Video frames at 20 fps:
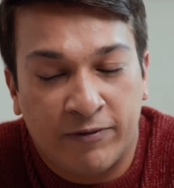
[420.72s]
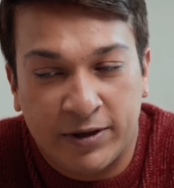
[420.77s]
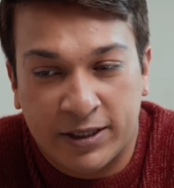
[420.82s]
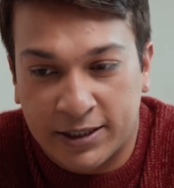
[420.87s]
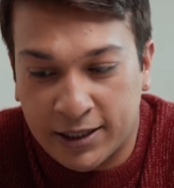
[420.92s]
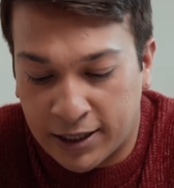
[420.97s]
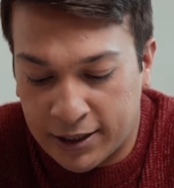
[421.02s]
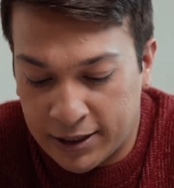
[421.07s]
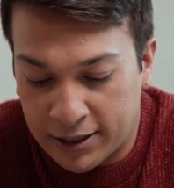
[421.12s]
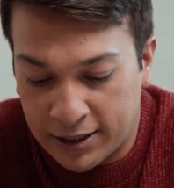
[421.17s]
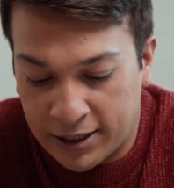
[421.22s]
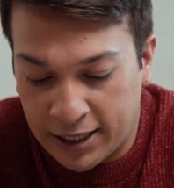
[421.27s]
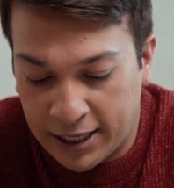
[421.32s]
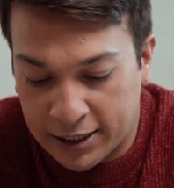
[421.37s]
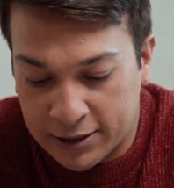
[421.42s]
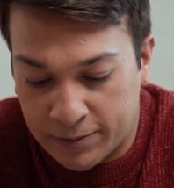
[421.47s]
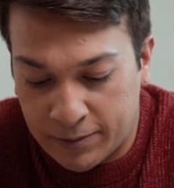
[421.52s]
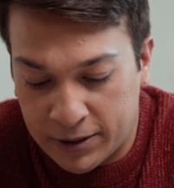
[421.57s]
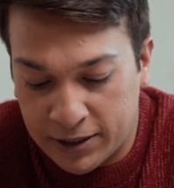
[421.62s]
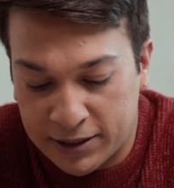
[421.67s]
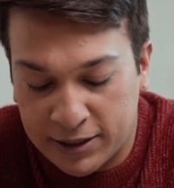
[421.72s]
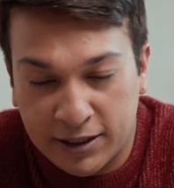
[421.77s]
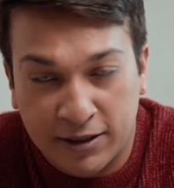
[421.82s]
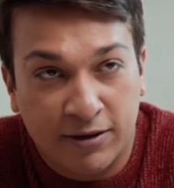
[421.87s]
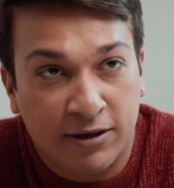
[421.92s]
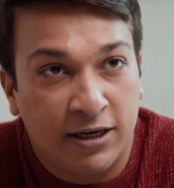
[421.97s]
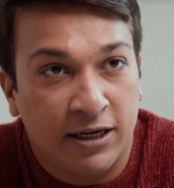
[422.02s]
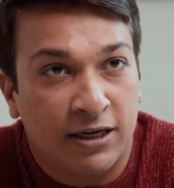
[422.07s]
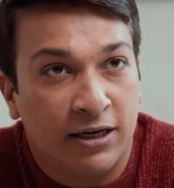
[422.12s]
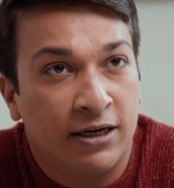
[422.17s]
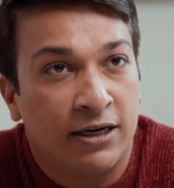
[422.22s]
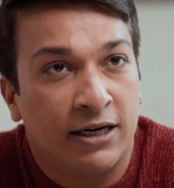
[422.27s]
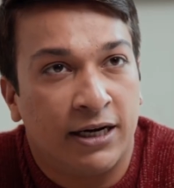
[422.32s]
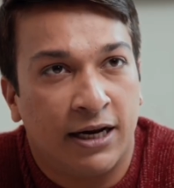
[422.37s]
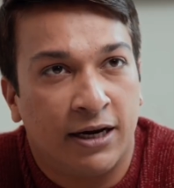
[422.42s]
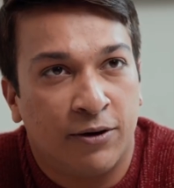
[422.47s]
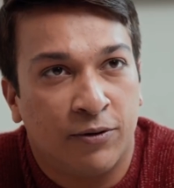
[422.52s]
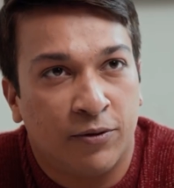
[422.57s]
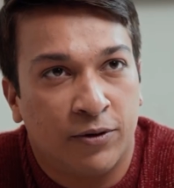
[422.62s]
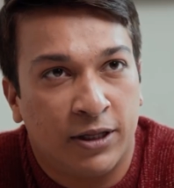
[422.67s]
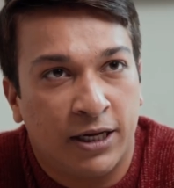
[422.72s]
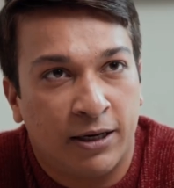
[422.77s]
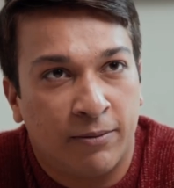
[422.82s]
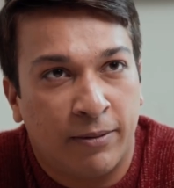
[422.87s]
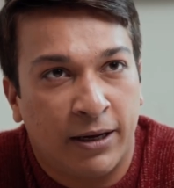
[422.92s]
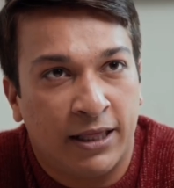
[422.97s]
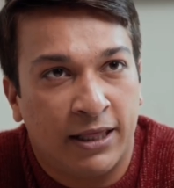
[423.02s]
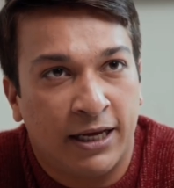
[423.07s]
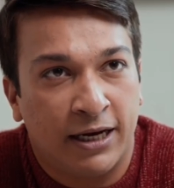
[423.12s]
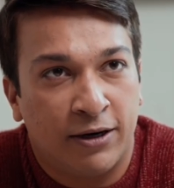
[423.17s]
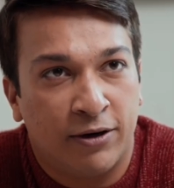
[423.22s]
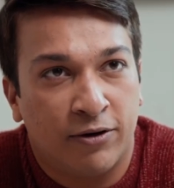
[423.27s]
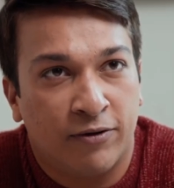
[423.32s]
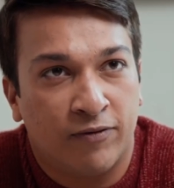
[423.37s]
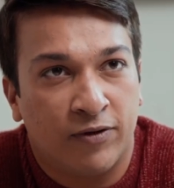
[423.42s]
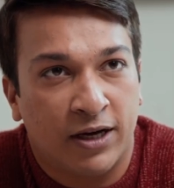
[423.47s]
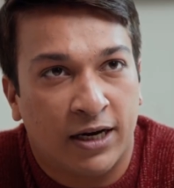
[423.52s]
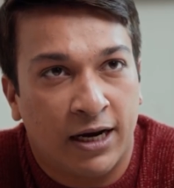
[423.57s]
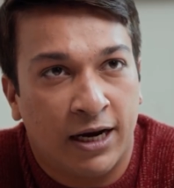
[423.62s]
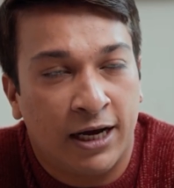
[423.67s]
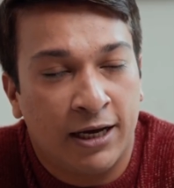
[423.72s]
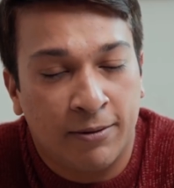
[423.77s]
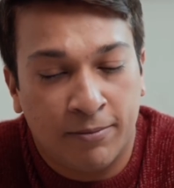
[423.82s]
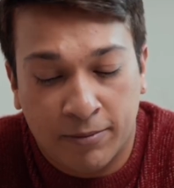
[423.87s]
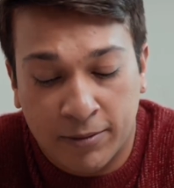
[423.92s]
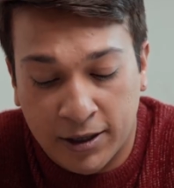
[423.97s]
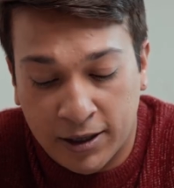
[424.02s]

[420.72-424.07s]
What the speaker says: we started the expedition, little did I know that by the end of the climb,